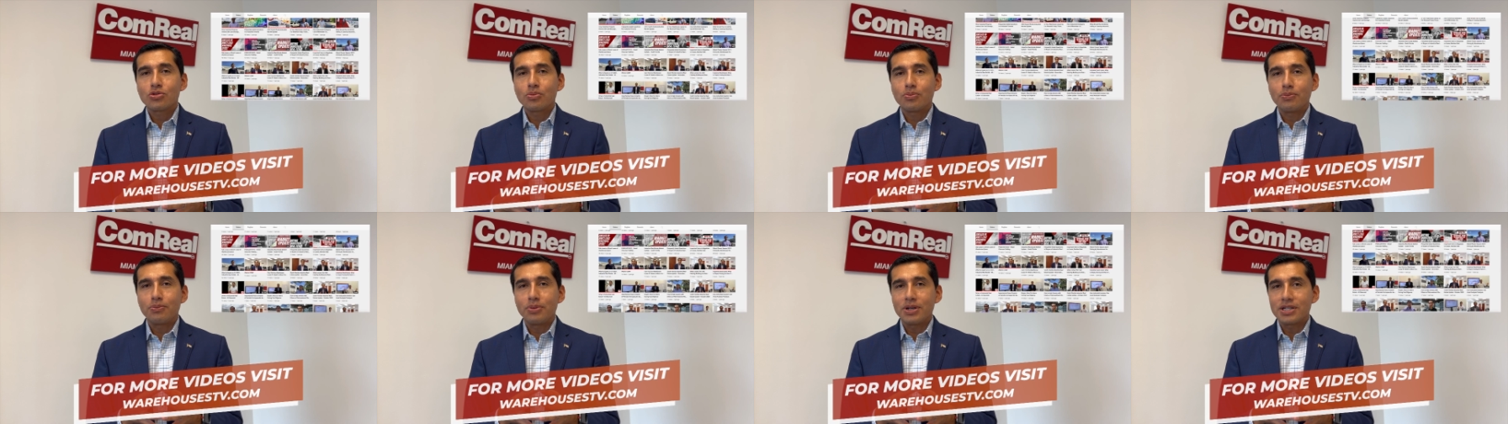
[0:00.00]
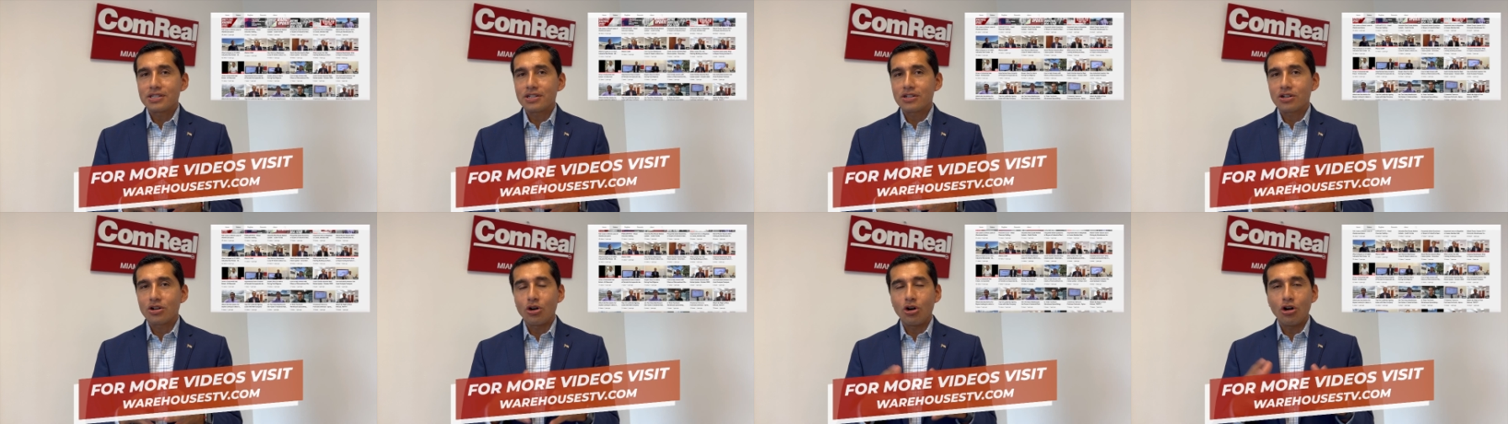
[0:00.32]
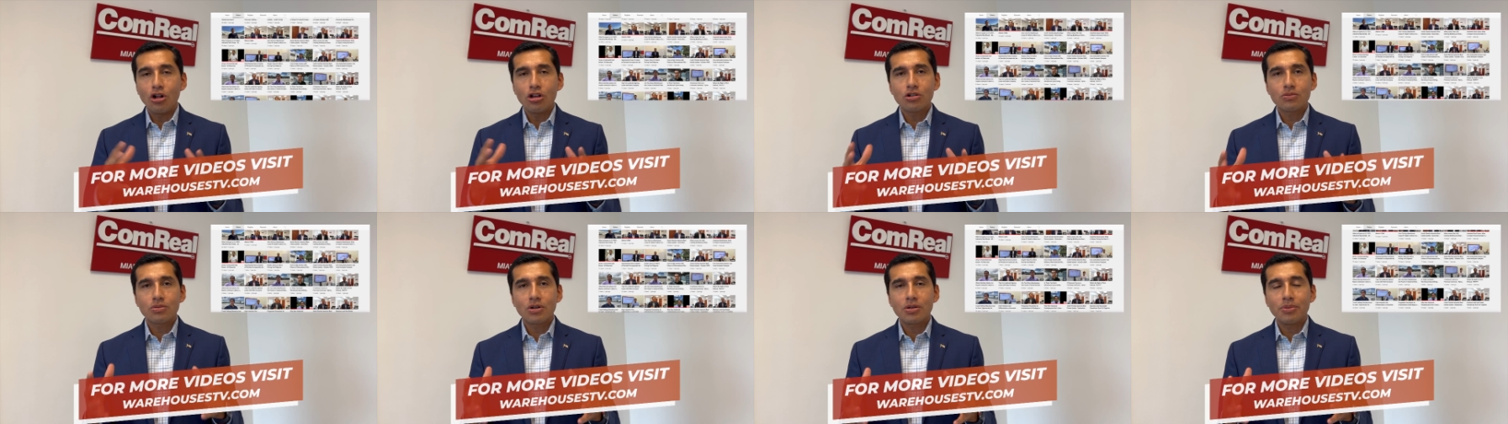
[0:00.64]
visit
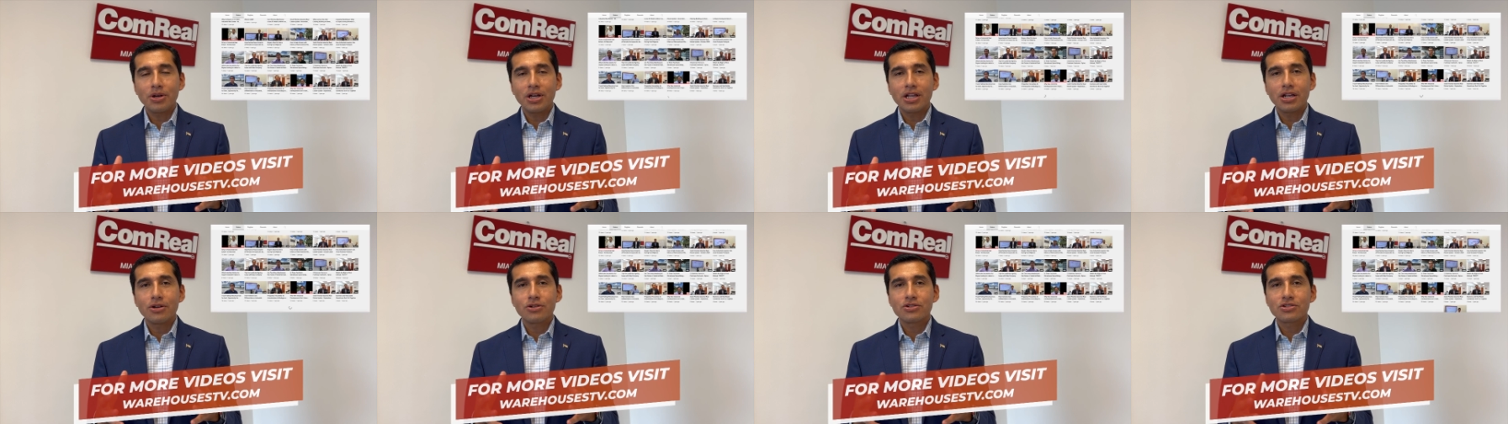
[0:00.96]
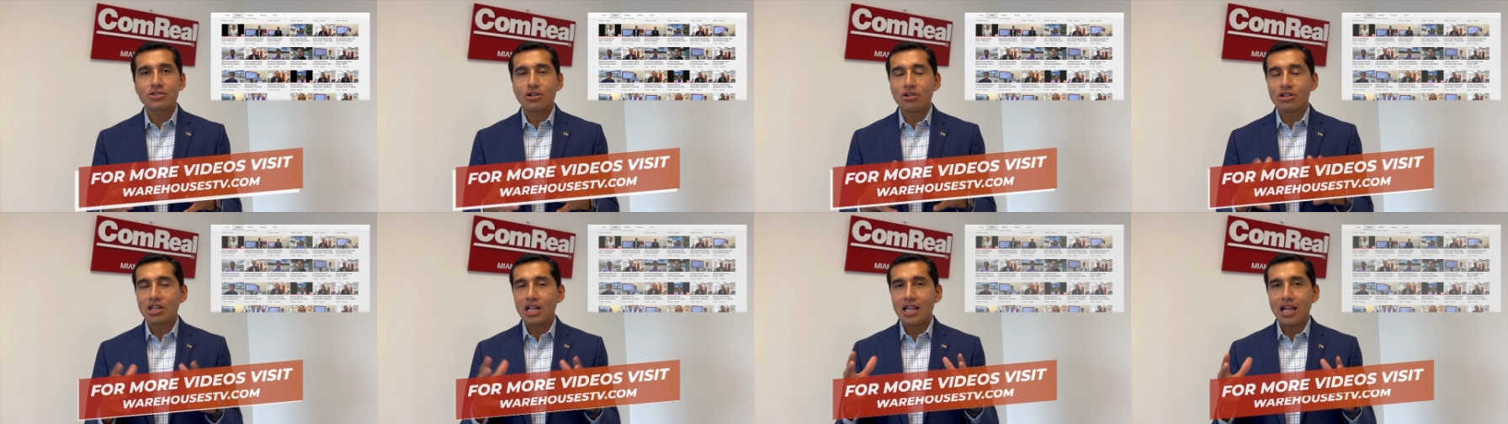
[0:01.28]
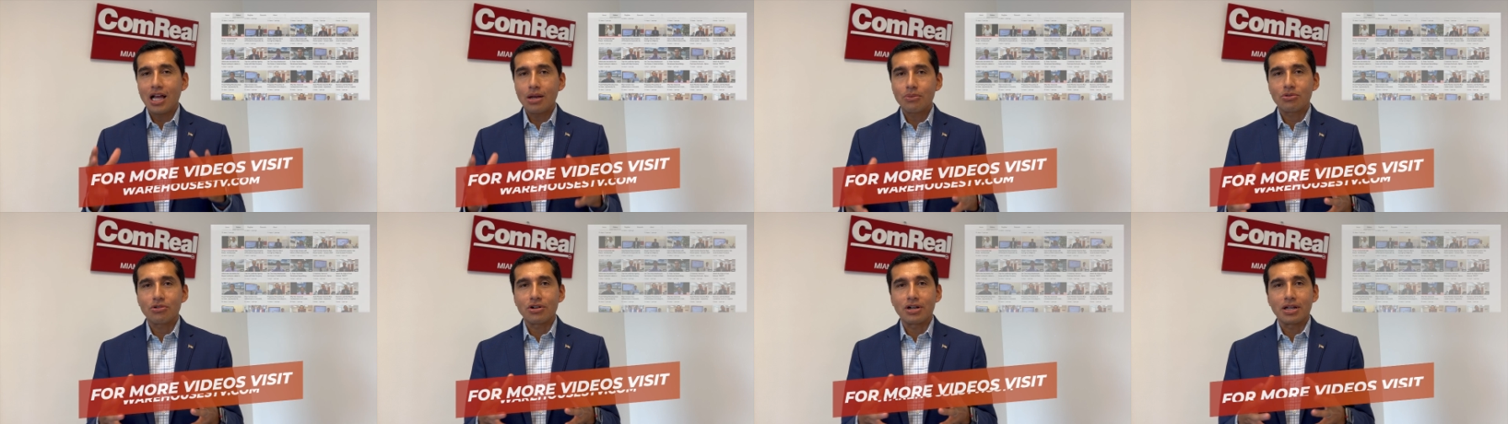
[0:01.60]
all of our videos on the
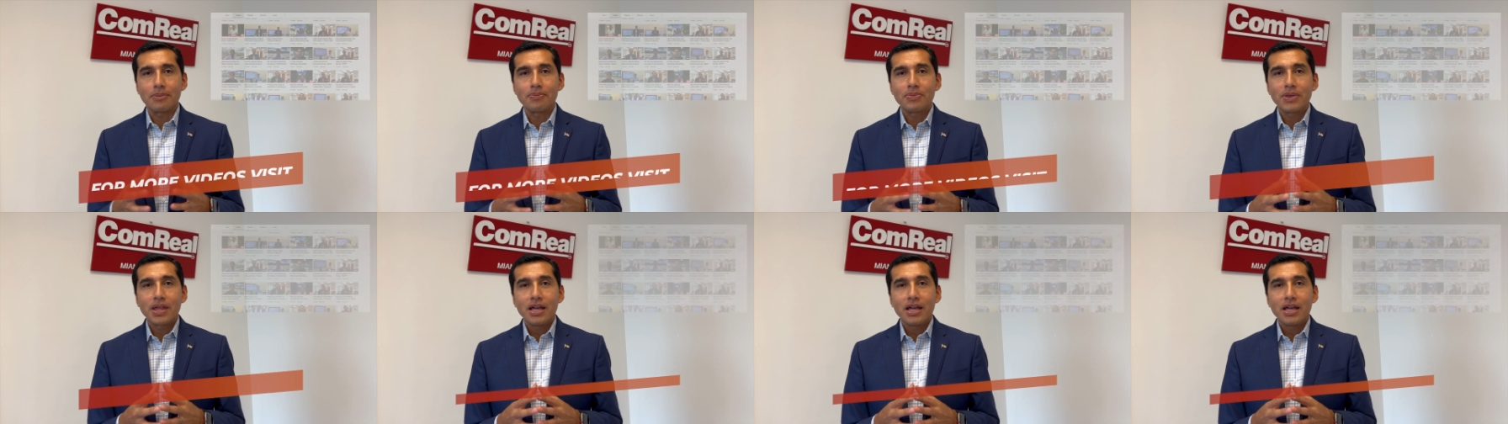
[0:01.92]
library.